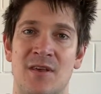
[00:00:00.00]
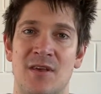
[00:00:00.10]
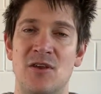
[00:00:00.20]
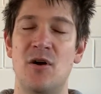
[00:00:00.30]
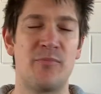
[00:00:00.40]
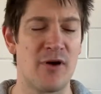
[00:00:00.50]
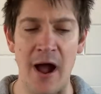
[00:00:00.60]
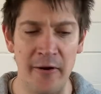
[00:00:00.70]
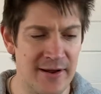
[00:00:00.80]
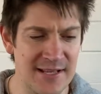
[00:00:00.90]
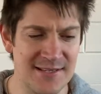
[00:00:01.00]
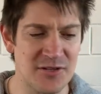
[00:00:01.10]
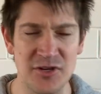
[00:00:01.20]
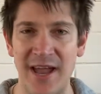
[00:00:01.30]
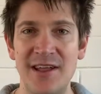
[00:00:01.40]
Your priorities are
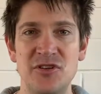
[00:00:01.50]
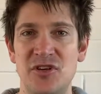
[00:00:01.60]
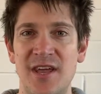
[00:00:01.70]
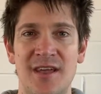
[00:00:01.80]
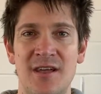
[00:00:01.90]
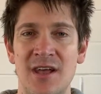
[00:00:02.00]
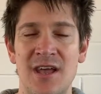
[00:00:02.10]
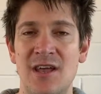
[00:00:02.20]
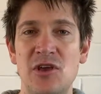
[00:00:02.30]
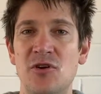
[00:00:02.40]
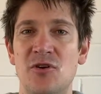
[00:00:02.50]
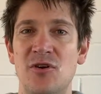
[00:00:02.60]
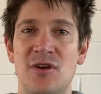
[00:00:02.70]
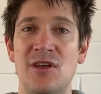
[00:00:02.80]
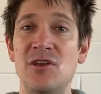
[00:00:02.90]
changing, you,
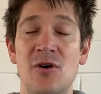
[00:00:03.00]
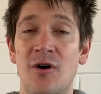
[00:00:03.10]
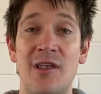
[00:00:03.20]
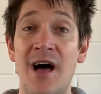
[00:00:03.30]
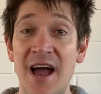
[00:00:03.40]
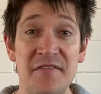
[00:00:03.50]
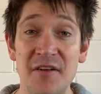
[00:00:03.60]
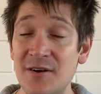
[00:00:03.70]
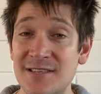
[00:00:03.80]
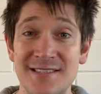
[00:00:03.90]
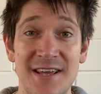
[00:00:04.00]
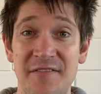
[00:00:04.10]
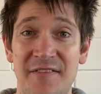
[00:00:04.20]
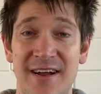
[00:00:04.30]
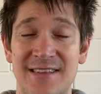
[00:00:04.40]
your life looks
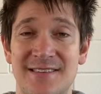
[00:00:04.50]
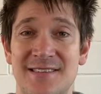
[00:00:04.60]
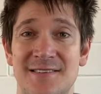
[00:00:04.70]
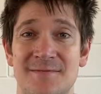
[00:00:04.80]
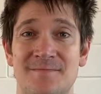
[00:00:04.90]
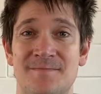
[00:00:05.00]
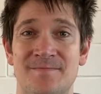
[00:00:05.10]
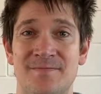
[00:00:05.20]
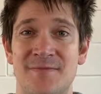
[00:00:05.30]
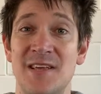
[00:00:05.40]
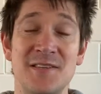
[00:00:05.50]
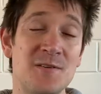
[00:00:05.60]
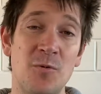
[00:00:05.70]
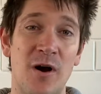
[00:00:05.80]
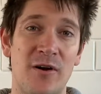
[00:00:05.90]
different. This
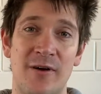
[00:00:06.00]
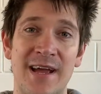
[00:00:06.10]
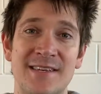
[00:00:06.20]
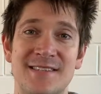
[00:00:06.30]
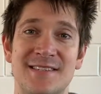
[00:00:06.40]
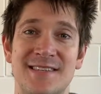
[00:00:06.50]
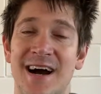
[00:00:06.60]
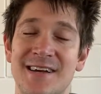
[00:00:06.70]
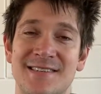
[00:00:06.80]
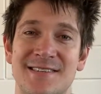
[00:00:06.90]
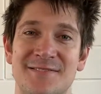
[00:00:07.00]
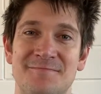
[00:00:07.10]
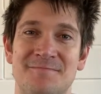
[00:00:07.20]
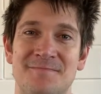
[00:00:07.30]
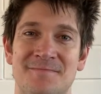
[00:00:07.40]
is what grace does
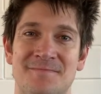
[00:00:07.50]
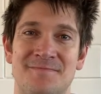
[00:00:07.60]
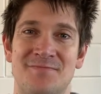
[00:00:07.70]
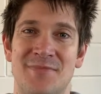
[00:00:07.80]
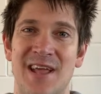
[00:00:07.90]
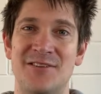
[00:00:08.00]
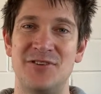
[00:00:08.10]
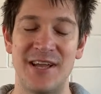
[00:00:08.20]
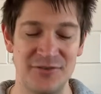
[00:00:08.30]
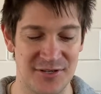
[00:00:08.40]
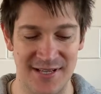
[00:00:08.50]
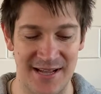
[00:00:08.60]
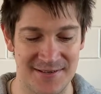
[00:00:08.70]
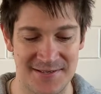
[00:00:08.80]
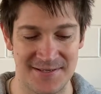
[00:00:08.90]
it changes
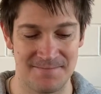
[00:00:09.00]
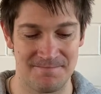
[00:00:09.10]
us.